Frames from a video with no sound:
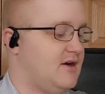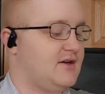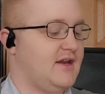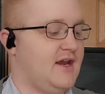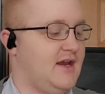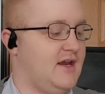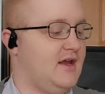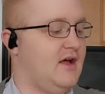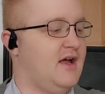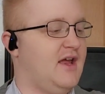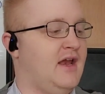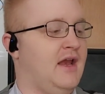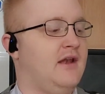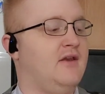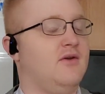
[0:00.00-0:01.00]
start to get
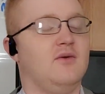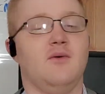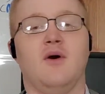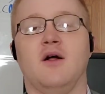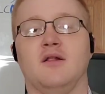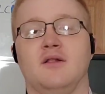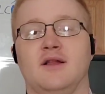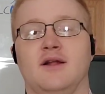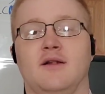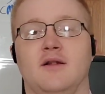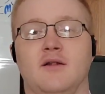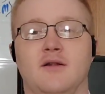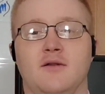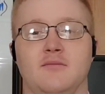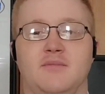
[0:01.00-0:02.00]
into a
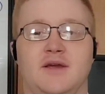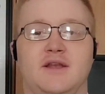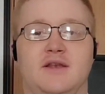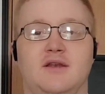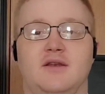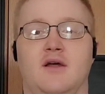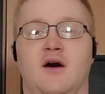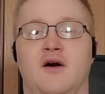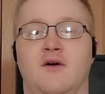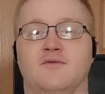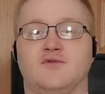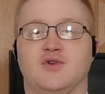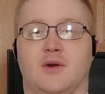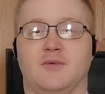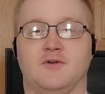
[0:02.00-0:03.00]
little bit
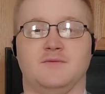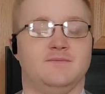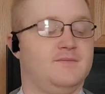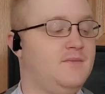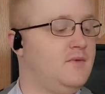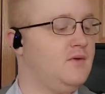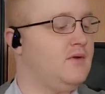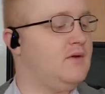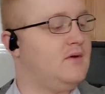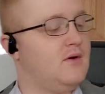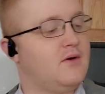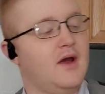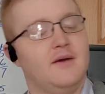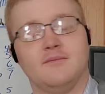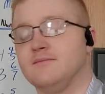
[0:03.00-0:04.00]
of trouble.
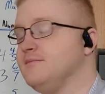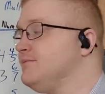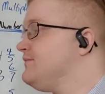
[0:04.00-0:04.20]
Okay?